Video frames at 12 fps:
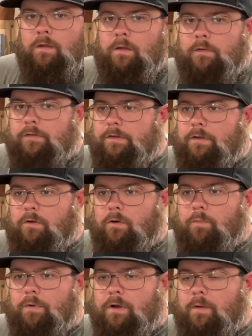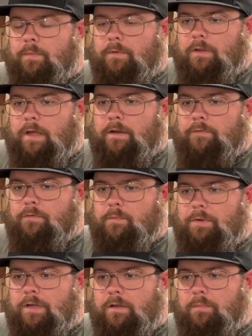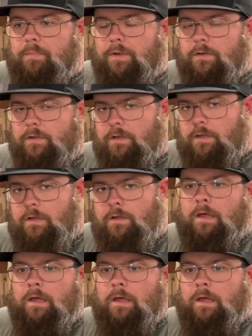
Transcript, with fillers: It's gonna open up a lot of repeatability,